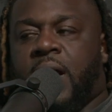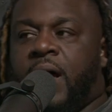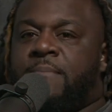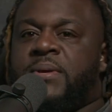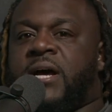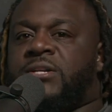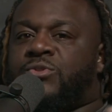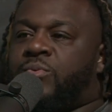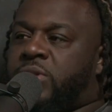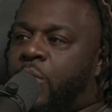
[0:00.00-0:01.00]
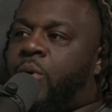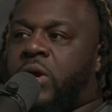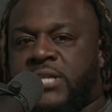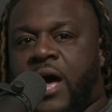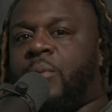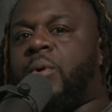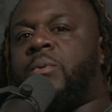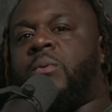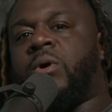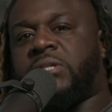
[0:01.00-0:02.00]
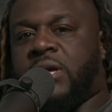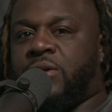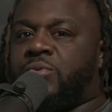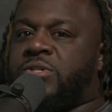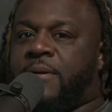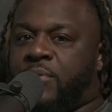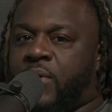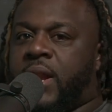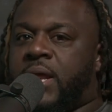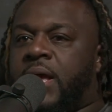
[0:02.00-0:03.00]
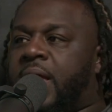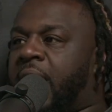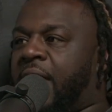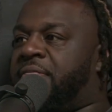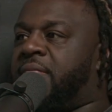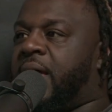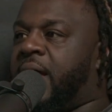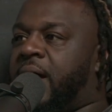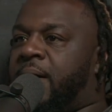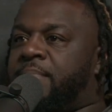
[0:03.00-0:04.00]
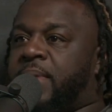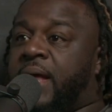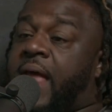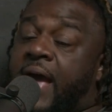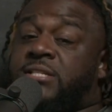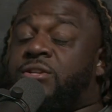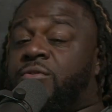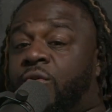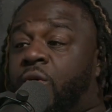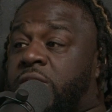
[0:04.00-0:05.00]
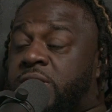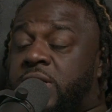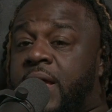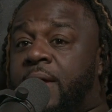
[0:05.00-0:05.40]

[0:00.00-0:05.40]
um, because there were a time where we weren't together, we separated, uh, um, and actually divorced.